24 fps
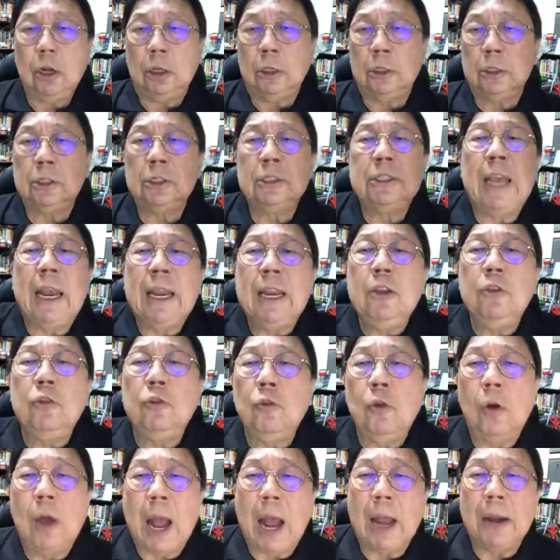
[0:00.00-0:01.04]
selling to
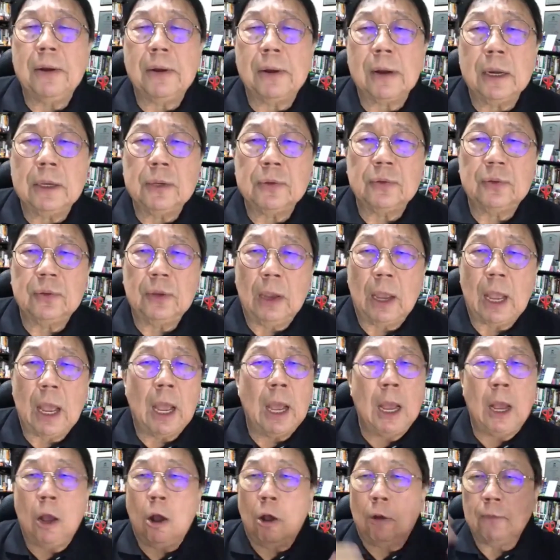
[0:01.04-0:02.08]
hundreds
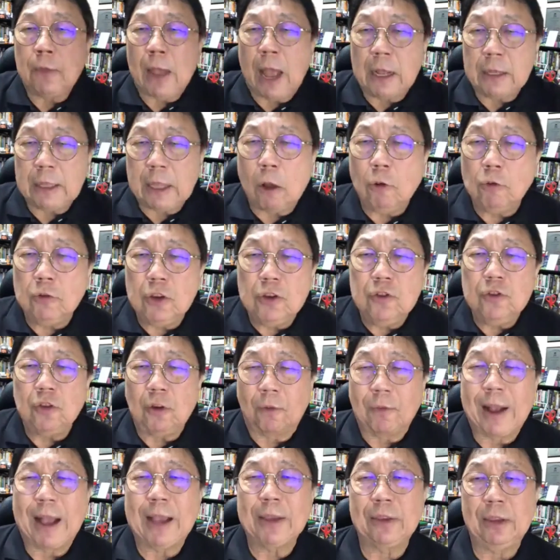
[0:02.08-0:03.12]
of thousands
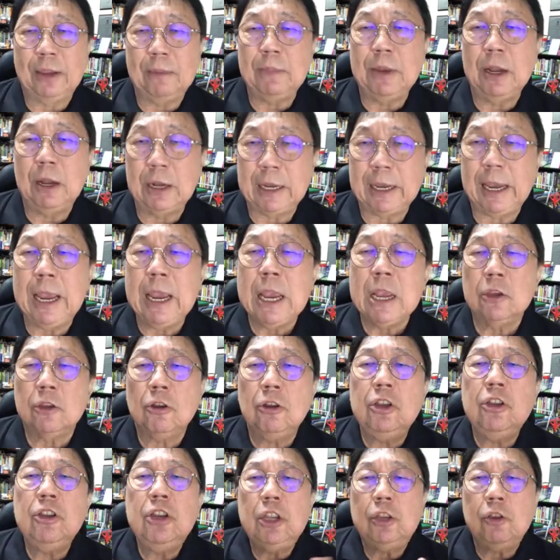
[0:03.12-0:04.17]
of customers, okay? So
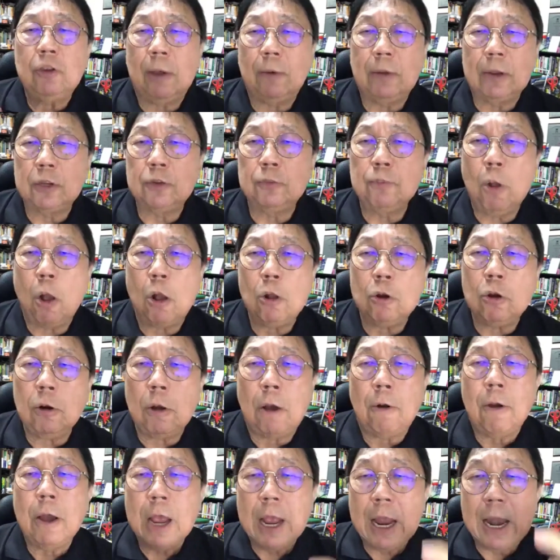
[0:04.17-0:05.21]
you need to have a small group
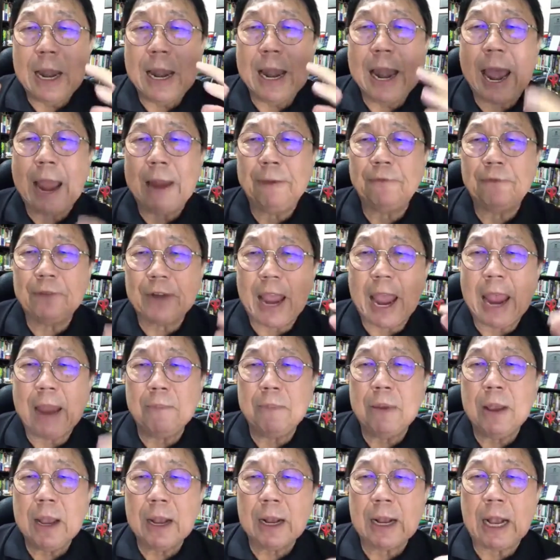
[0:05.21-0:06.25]
of lifetime
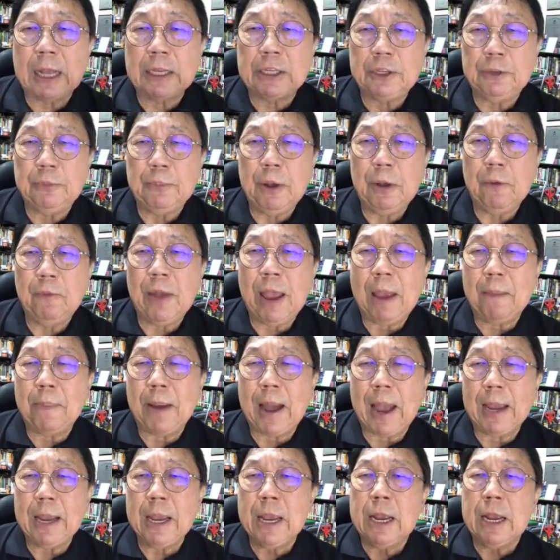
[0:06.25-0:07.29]
customer,
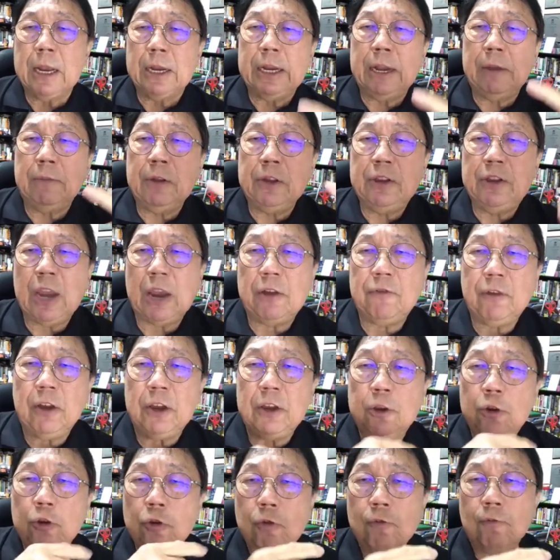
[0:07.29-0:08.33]
whereby they will generate
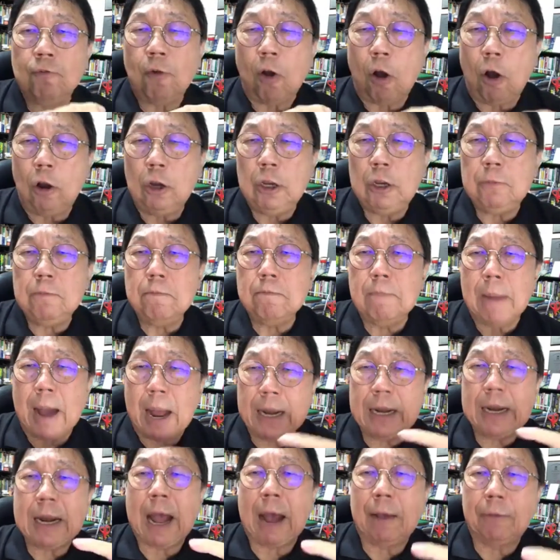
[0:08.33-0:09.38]
you volume
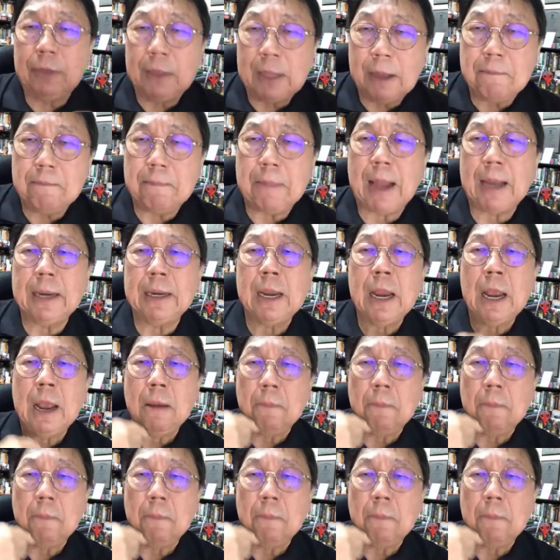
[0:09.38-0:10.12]
month after month,